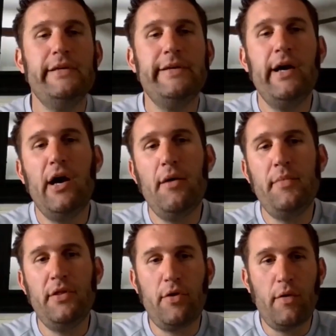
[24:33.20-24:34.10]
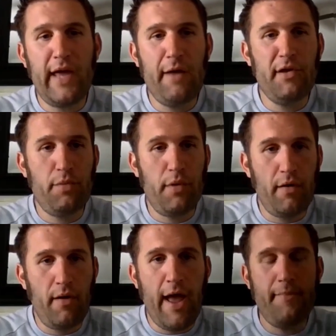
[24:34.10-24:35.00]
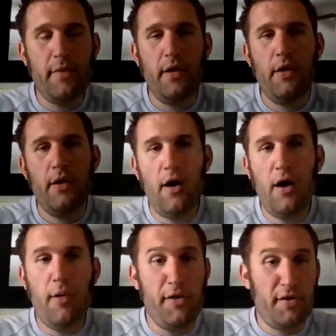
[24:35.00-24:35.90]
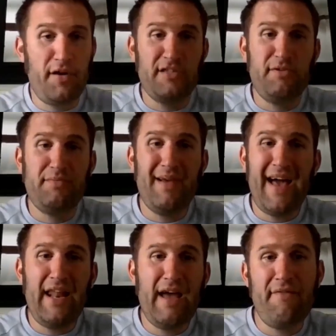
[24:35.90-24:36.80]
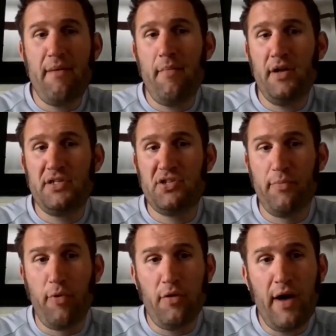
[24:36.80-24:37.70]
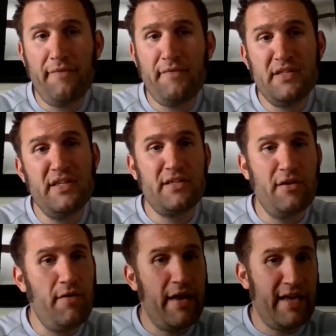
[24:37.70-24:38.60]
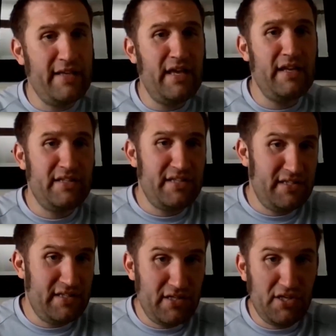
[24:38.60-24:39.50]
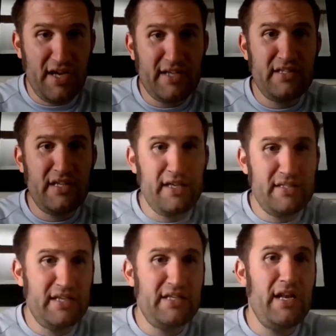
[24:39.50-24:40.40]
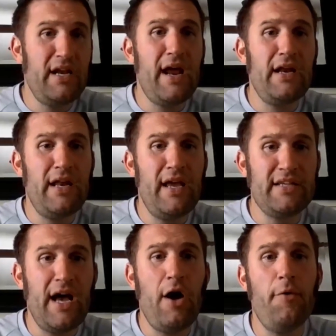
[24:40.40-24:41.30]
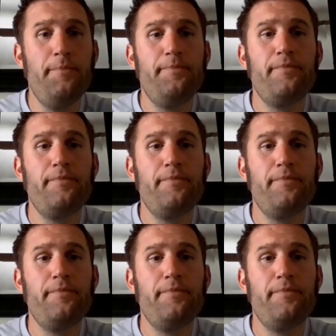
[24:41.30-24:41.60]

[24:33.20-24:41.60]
and they're okay with where they're at. Other customers may not have that much support left, and Cisco, like I said, is suggesting 60 to 90 days out